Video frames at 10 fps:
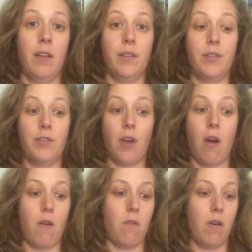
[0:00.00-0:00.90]

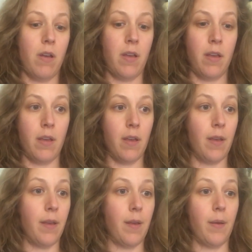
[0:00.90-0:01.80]
So
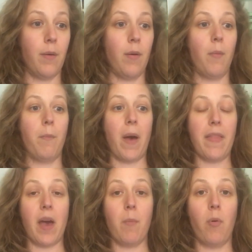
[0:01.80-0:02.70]
by
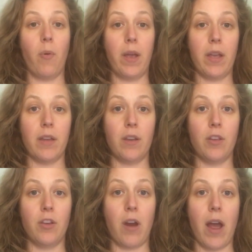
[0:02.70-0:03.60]
that point,
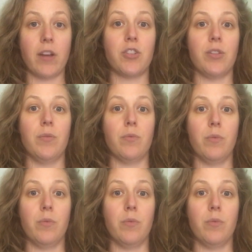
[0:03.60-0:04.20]
you're actually